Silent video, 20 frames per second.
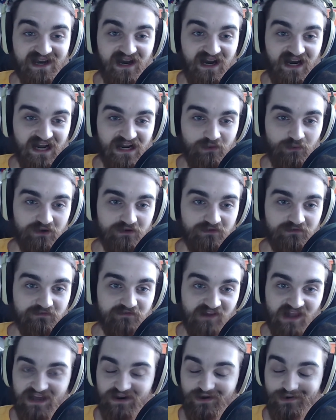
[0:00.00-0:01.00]
I would
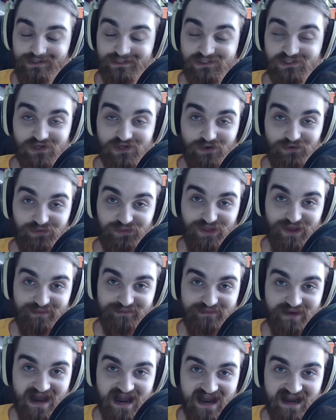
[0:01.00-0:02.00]
flat out insult
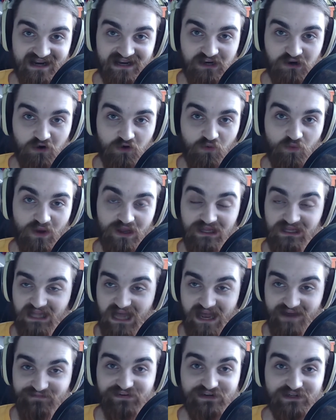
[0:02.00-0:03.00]
them back while
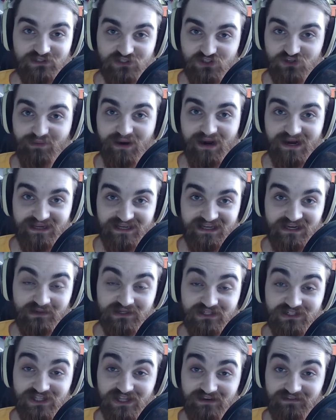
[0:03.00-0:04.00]
laughing and smiling,
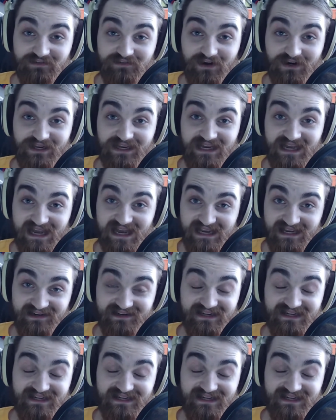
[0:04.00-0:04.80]
which they fucking hate,